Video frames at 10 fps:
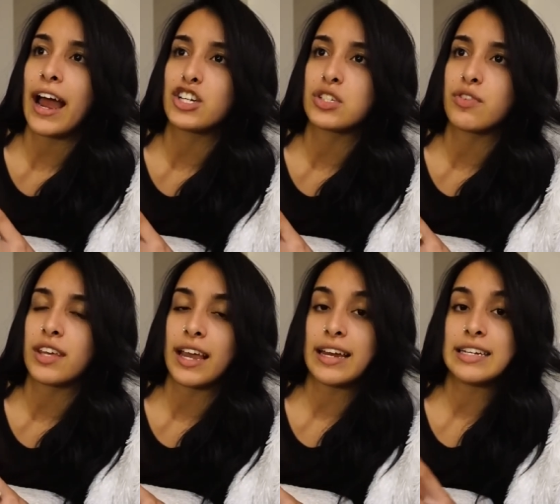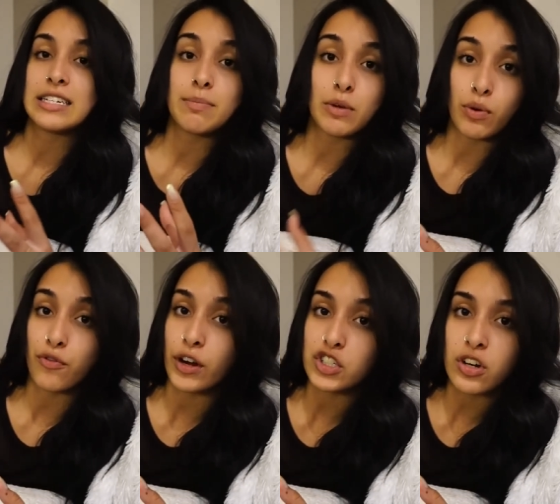I just feel like I need to be
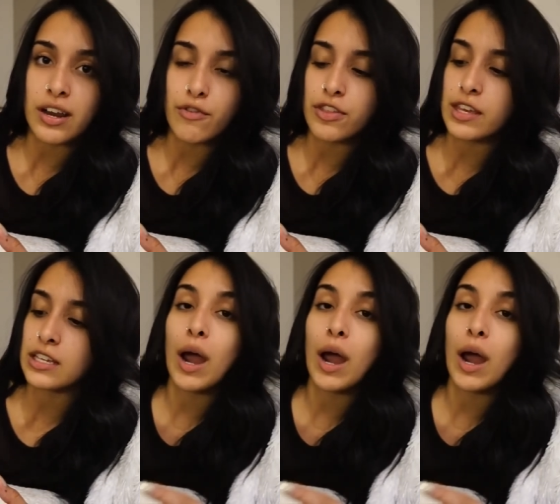refreshed on everything.